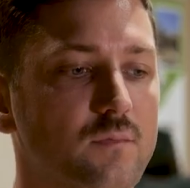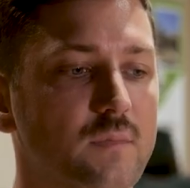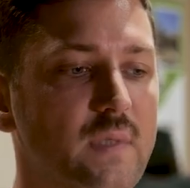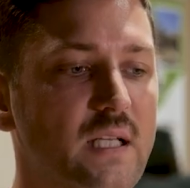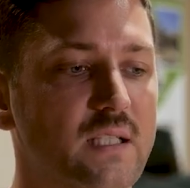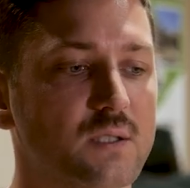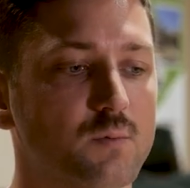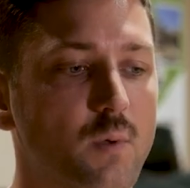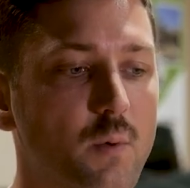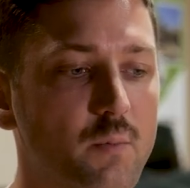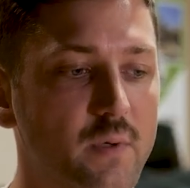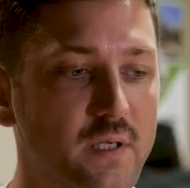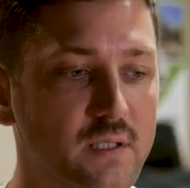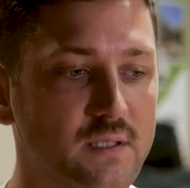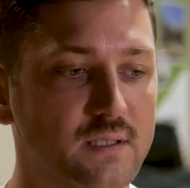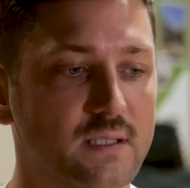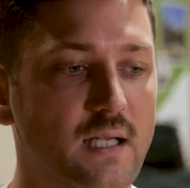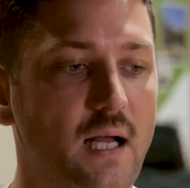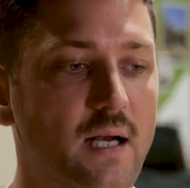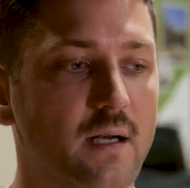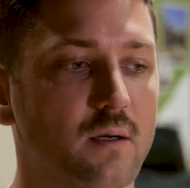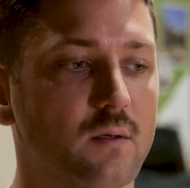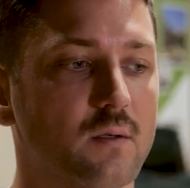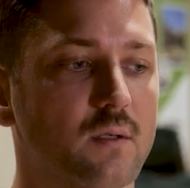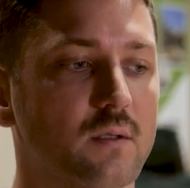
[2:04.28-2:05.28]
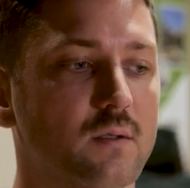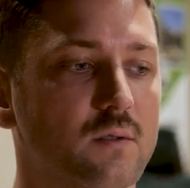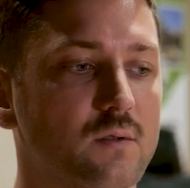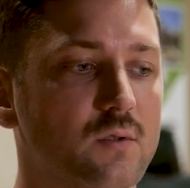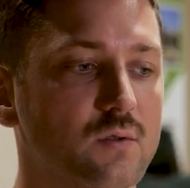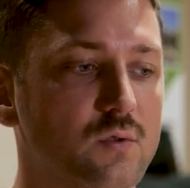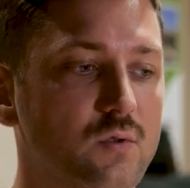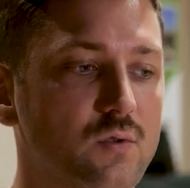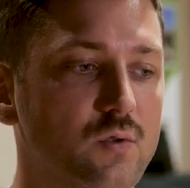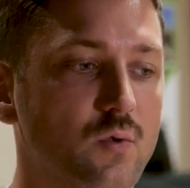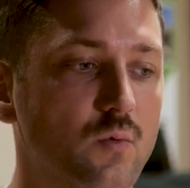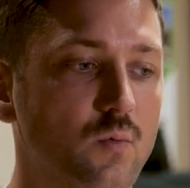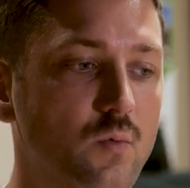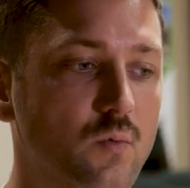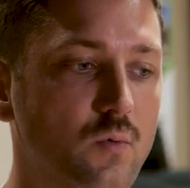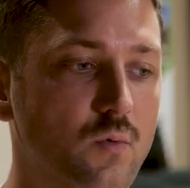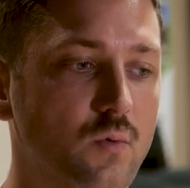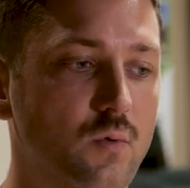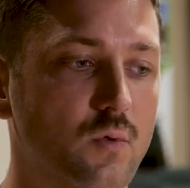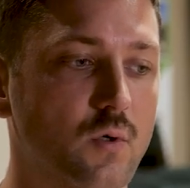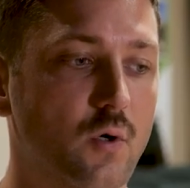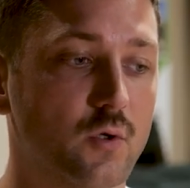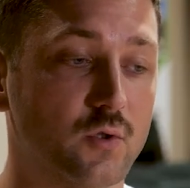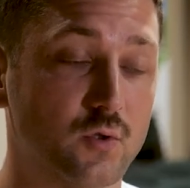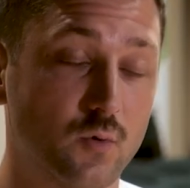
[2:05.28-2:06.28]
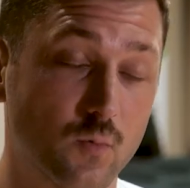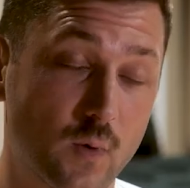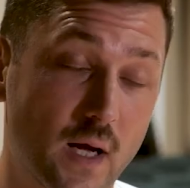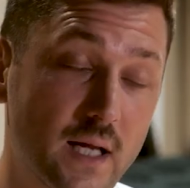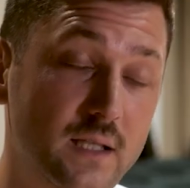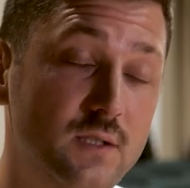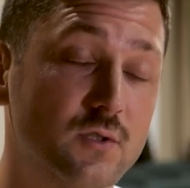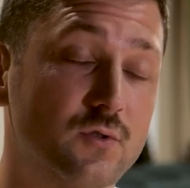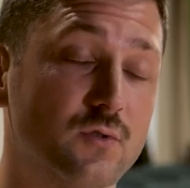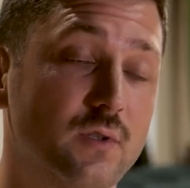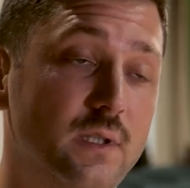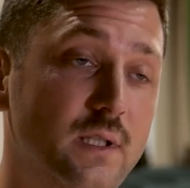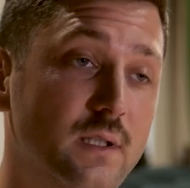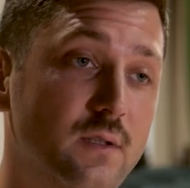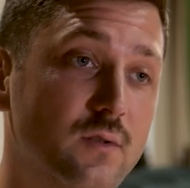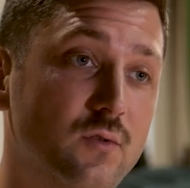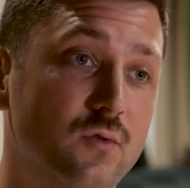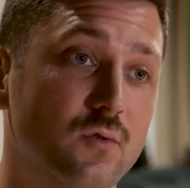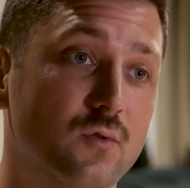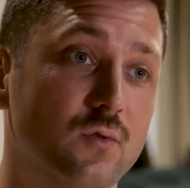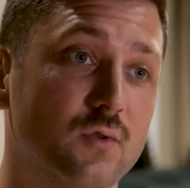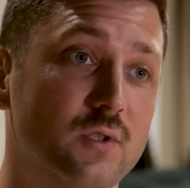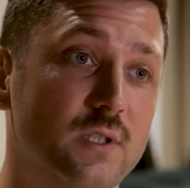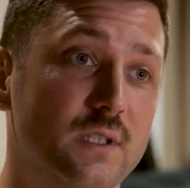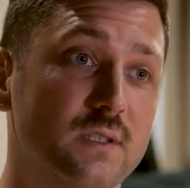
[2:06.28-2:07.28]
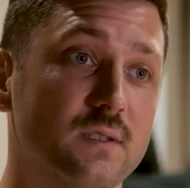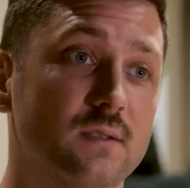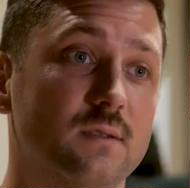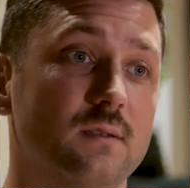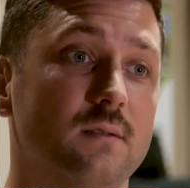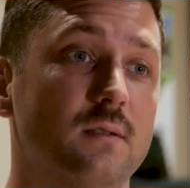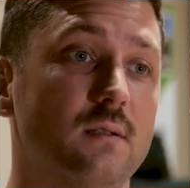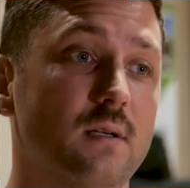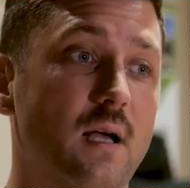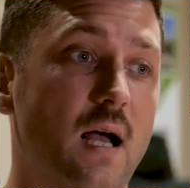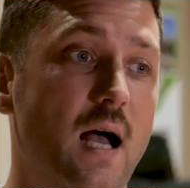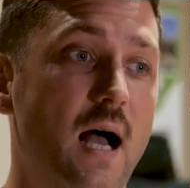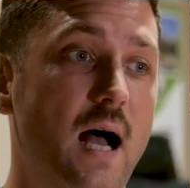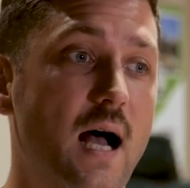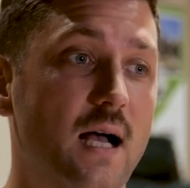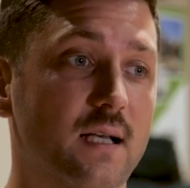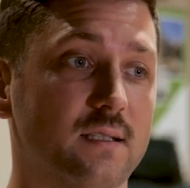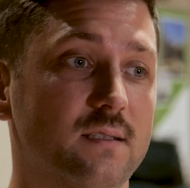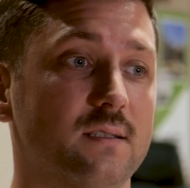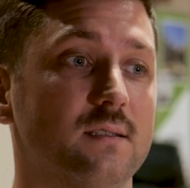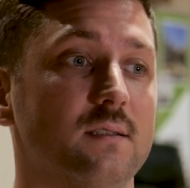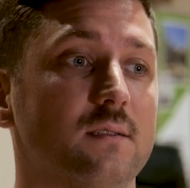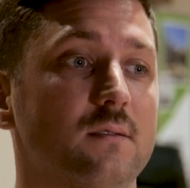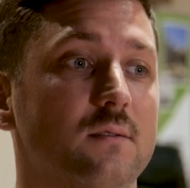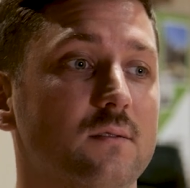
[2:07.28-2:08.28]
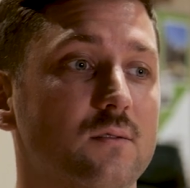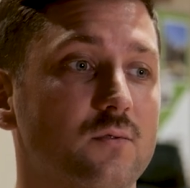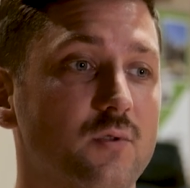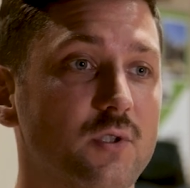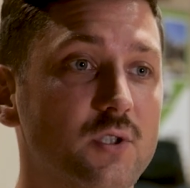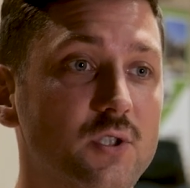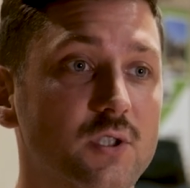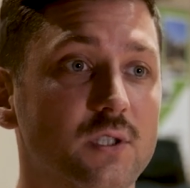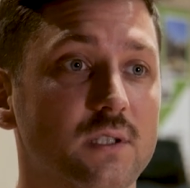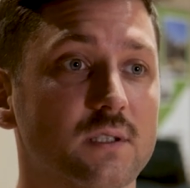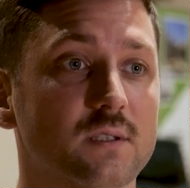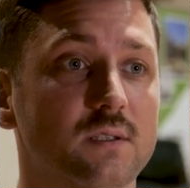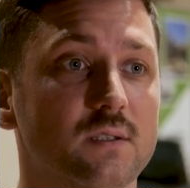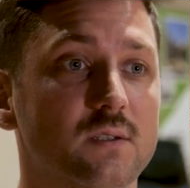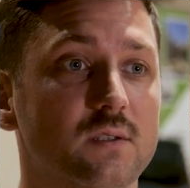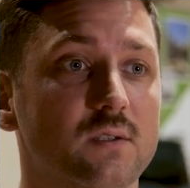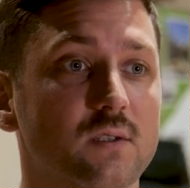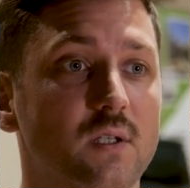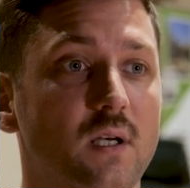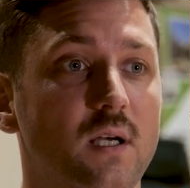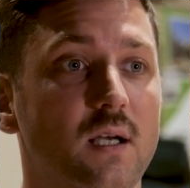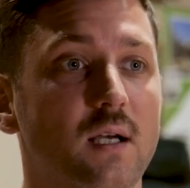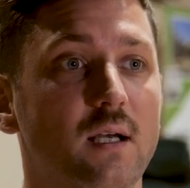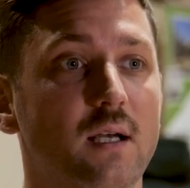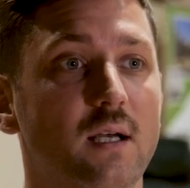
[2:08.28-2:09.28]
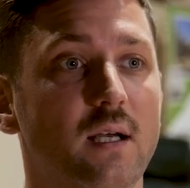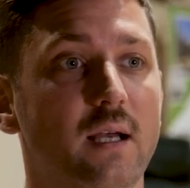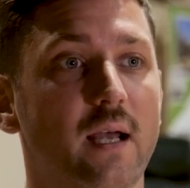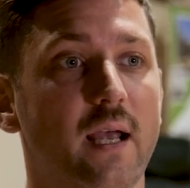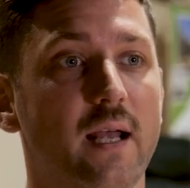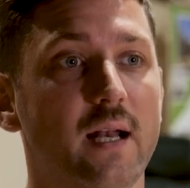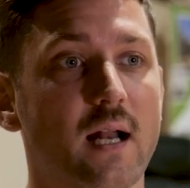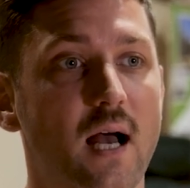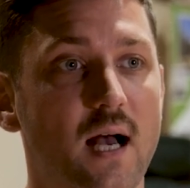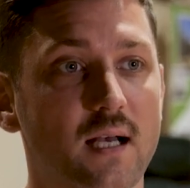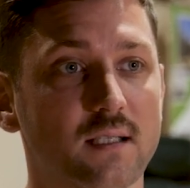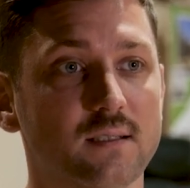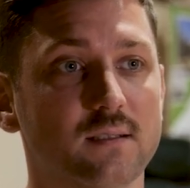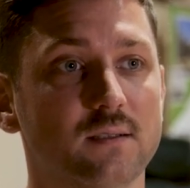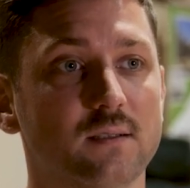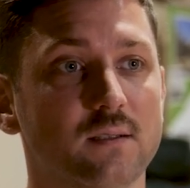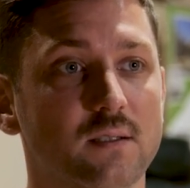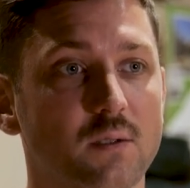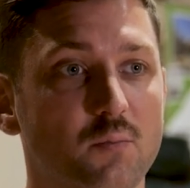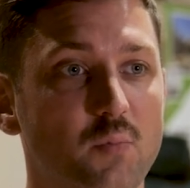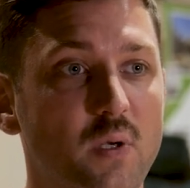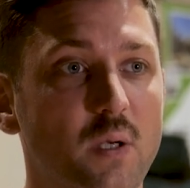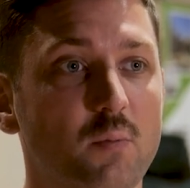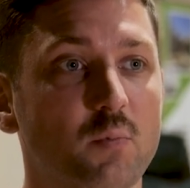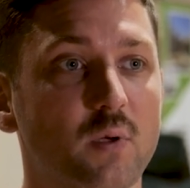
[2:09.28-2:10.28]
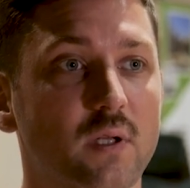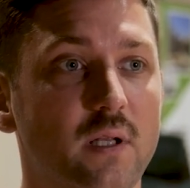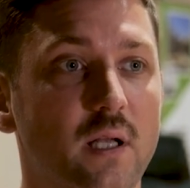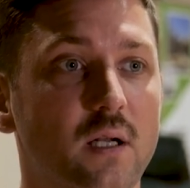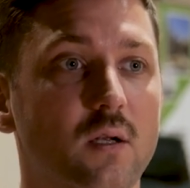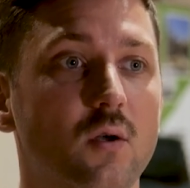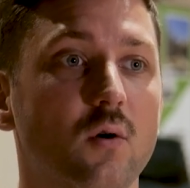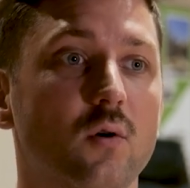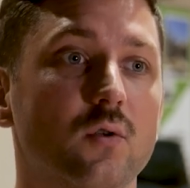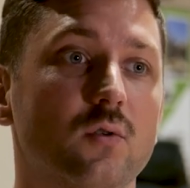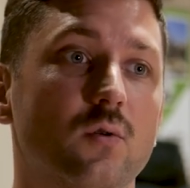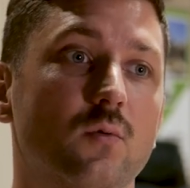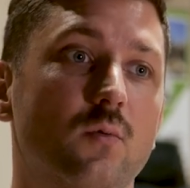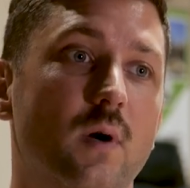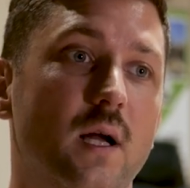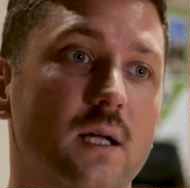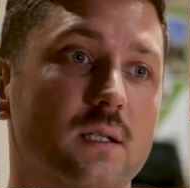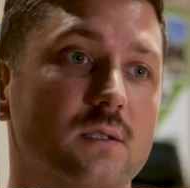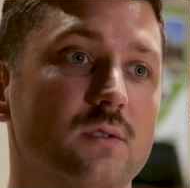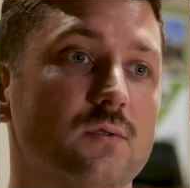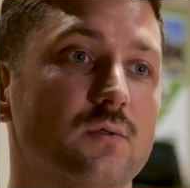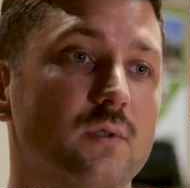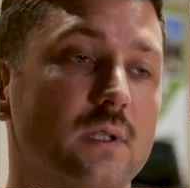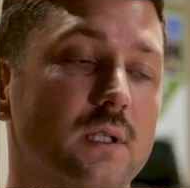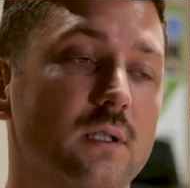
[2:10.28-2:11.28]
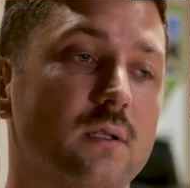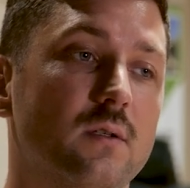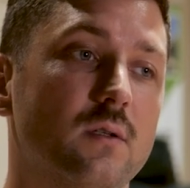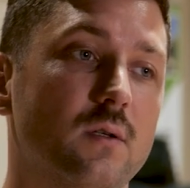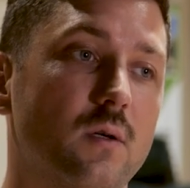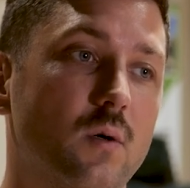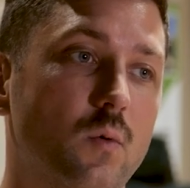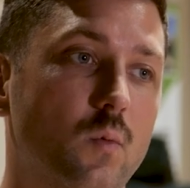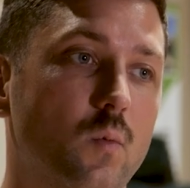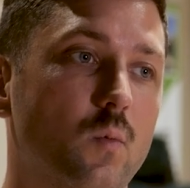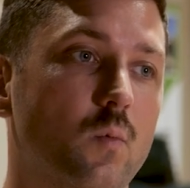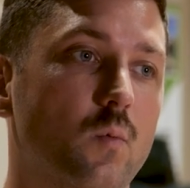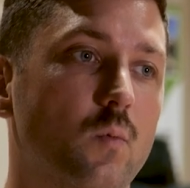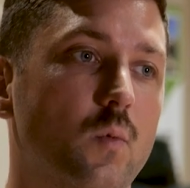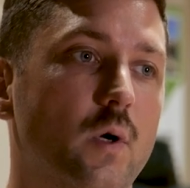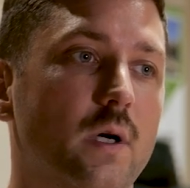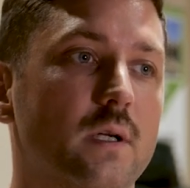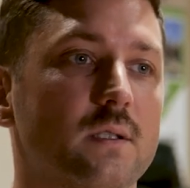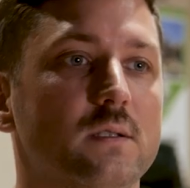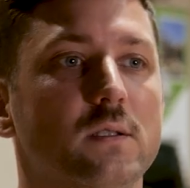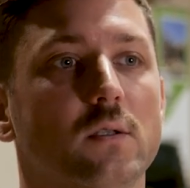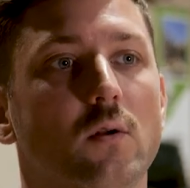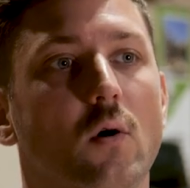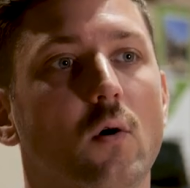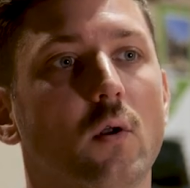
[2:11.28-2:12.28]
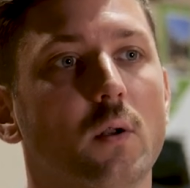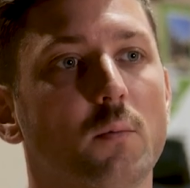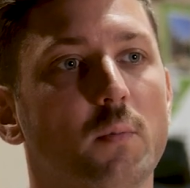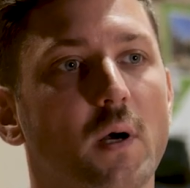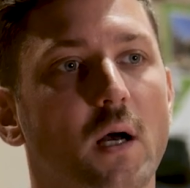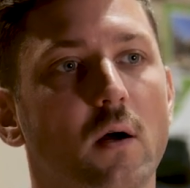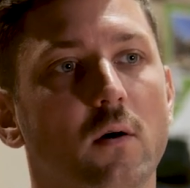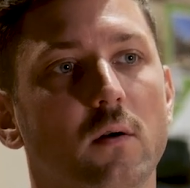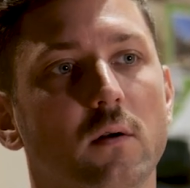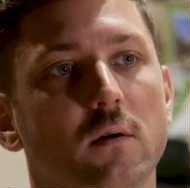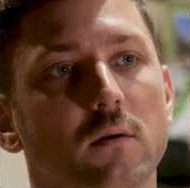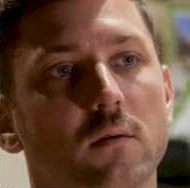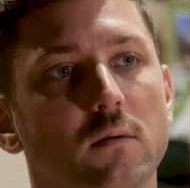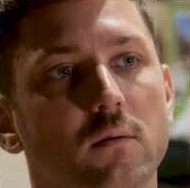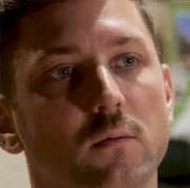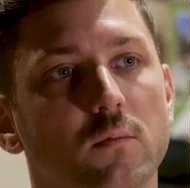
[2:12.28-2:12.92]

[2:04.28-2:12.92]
that's when we started to go to Wild Street to just ask Christians and ask the people that go to Wild Street, what is it all about?